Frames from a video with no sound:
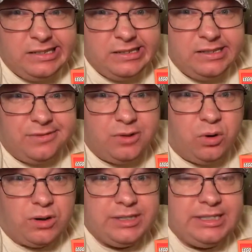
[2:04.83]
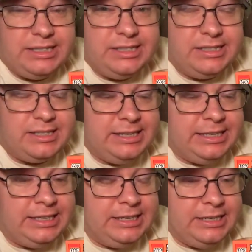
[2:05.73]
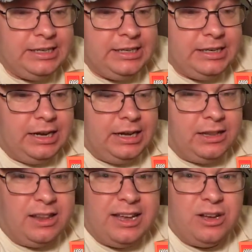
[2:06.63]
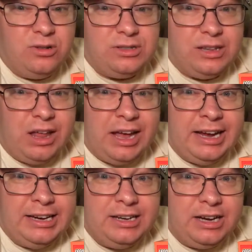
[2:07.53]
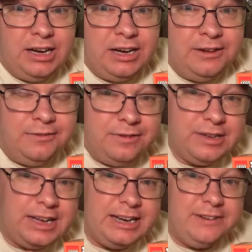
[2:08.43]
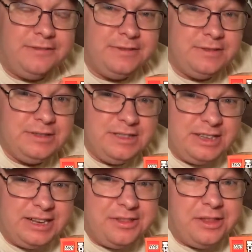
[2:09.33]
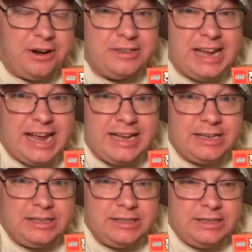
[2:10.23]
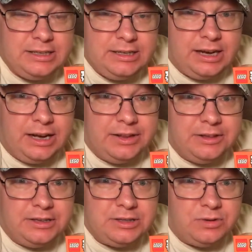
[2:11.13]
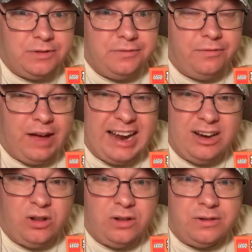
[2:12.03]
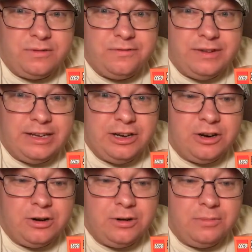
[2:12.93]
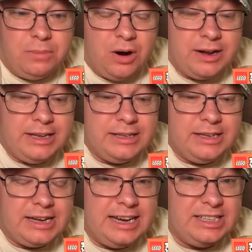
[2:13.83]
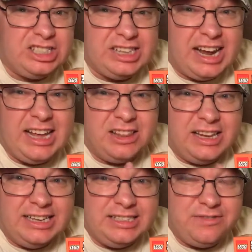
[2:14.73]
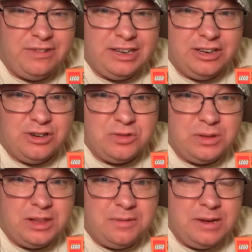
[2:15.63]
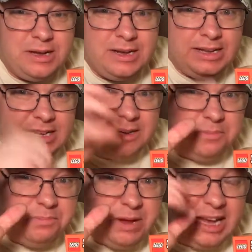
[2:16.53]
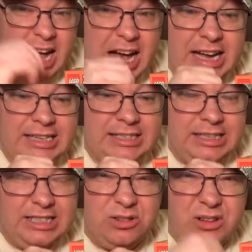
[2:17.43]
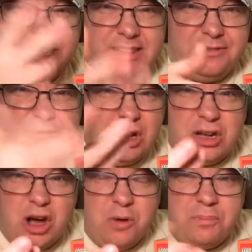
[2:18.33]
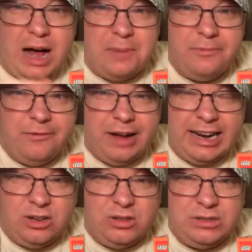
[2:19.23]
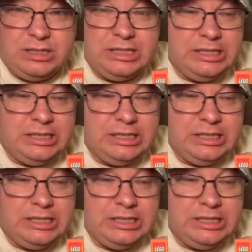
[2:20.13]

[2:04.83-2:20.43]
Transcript: of course, is the Lego's line of kind of their take on the sort of vinyl figure market, the kind of stylized figures with the kind of big eyes, sort of like the Funko Pop vinyls.